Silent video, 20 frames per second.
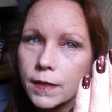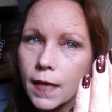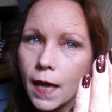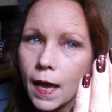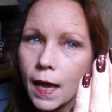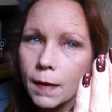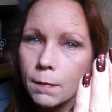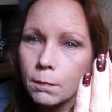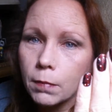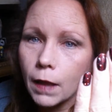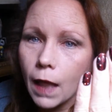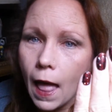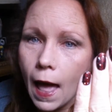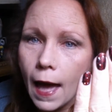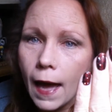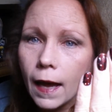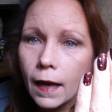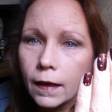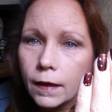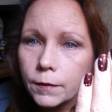a
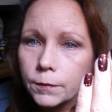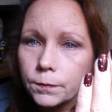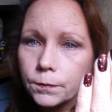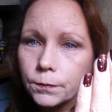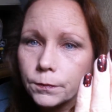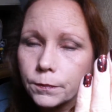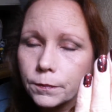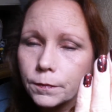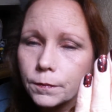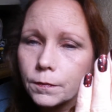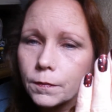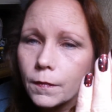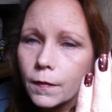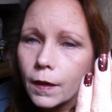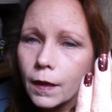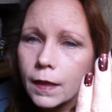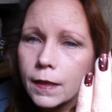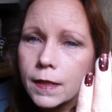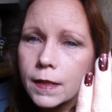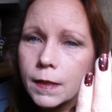black
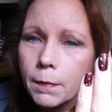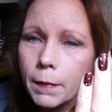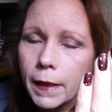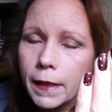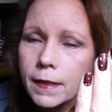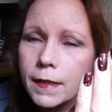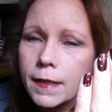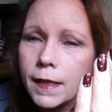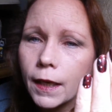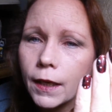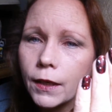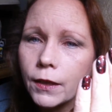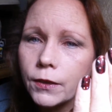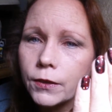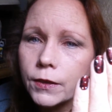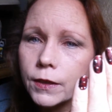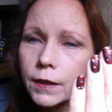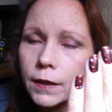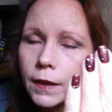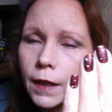as the base
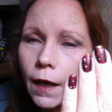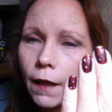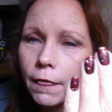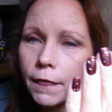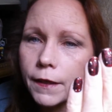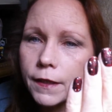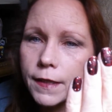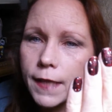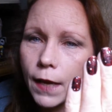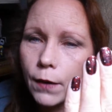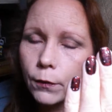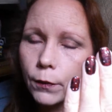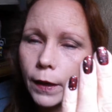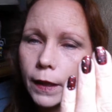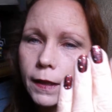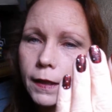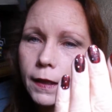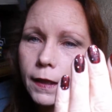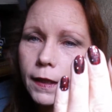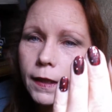coat, there's a
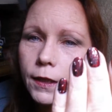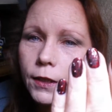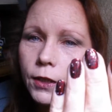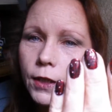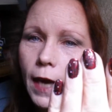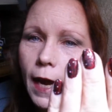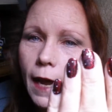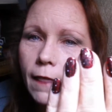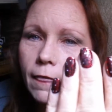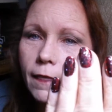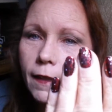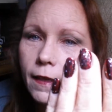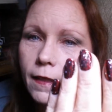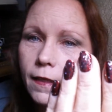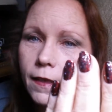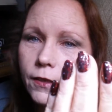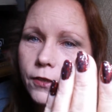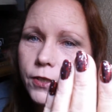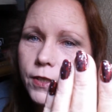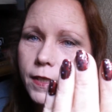red glitter, and then
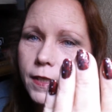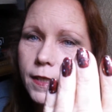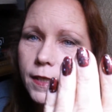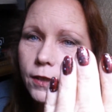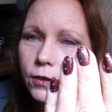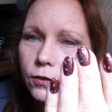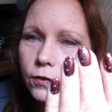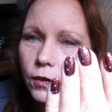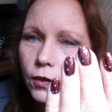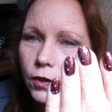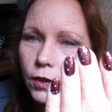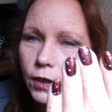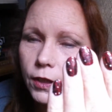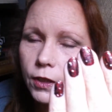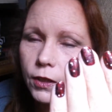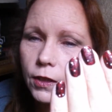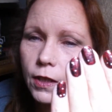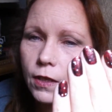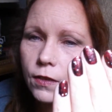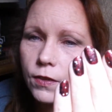there's a silver
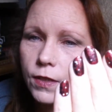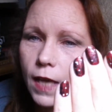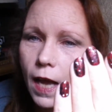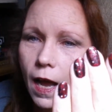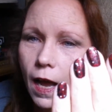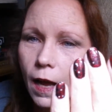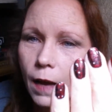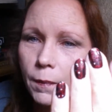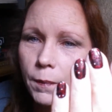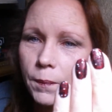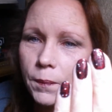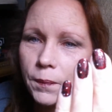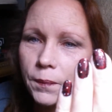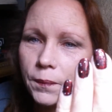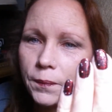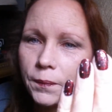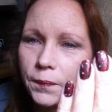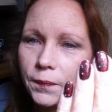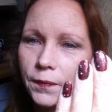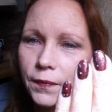glitter on top.
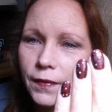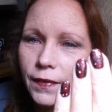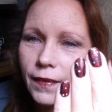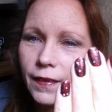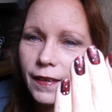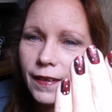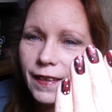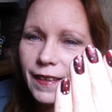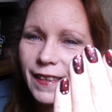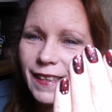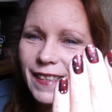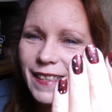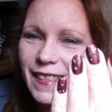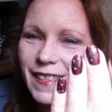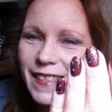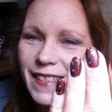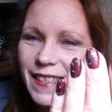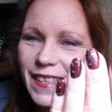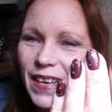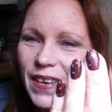
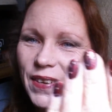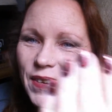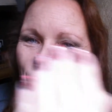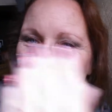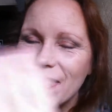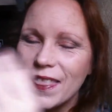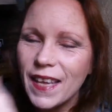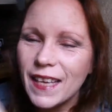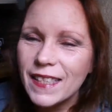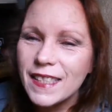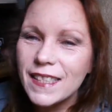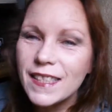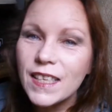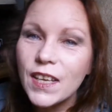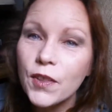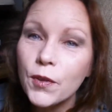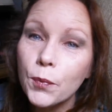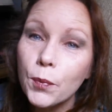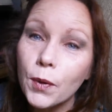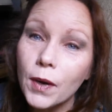So that's
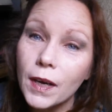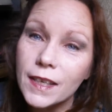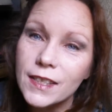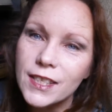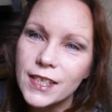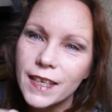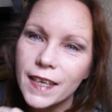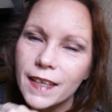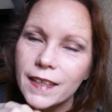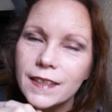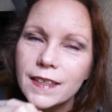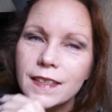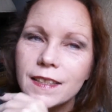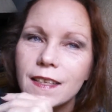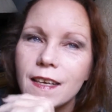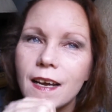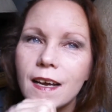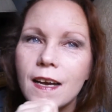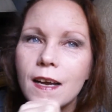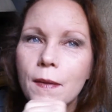another project
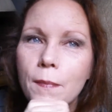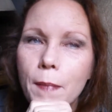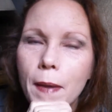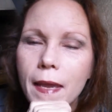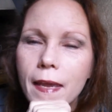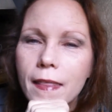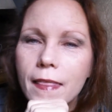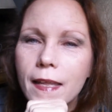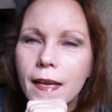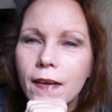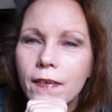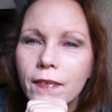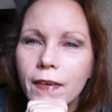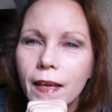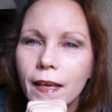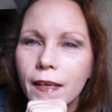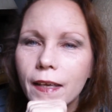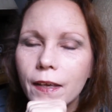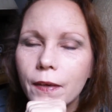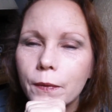pan that I've
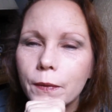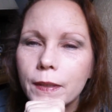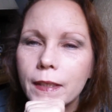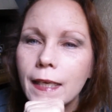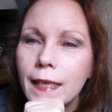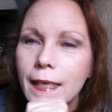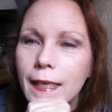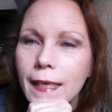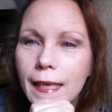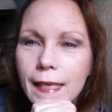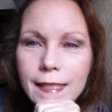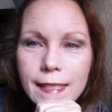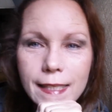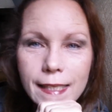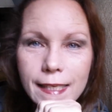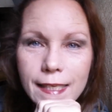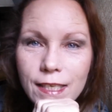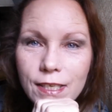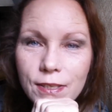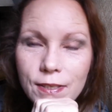got going. Guys,
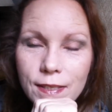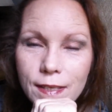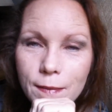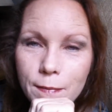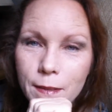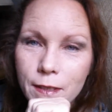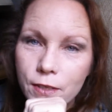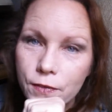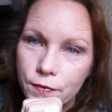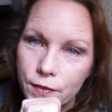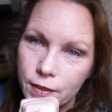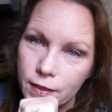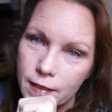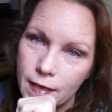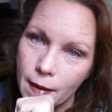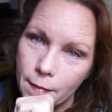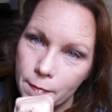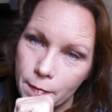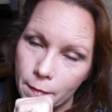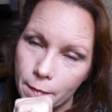thank you so much for
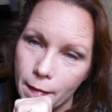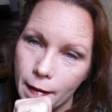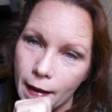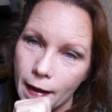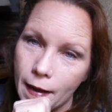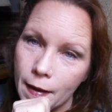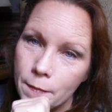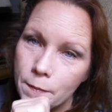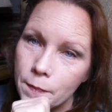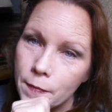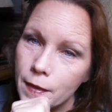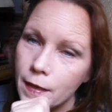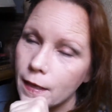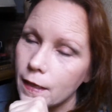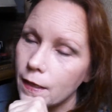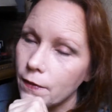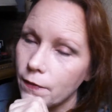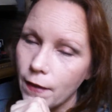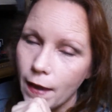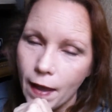stopping by.
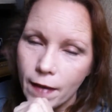And if you